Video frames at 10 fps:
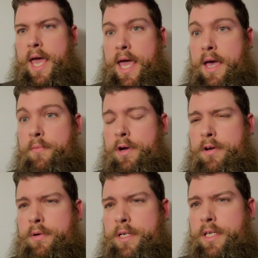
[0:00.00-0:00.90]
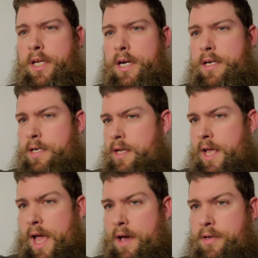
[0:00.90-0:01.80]
and we're going to learn
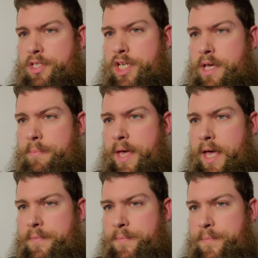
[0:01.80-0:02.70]
how to chia pet.